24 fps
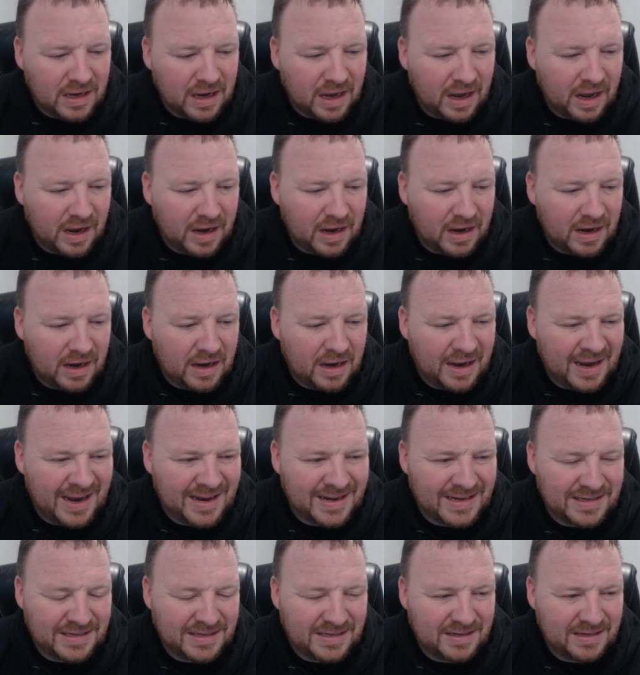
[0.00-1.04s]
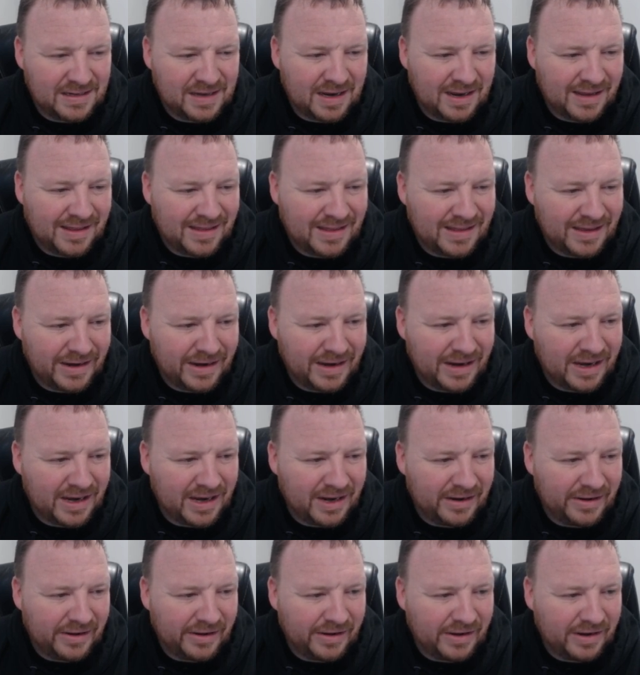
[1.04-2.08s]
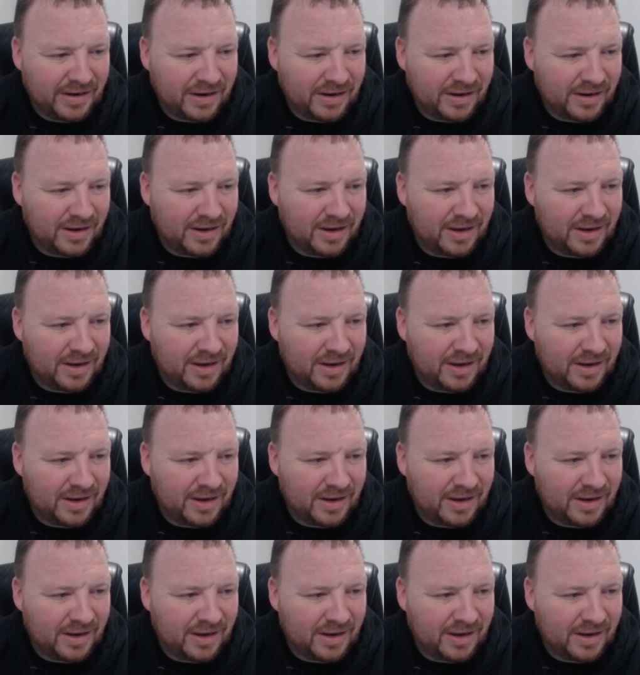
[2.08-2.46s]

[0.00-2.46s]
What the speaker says: Unless they're thinking like